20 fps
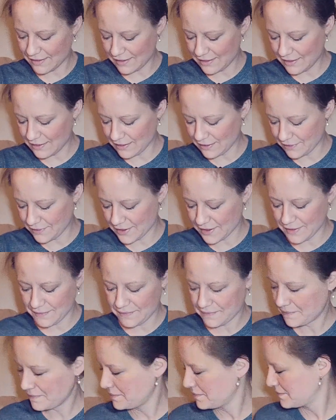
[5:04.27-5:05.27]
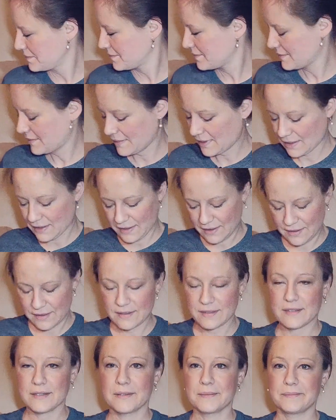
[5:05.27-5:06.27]
and he loves it.
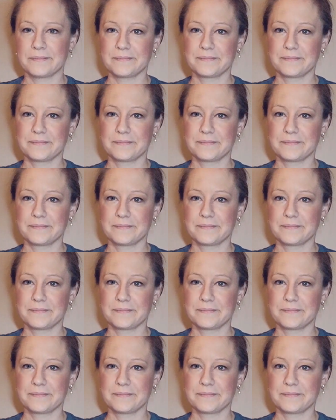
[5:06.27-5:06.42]
So,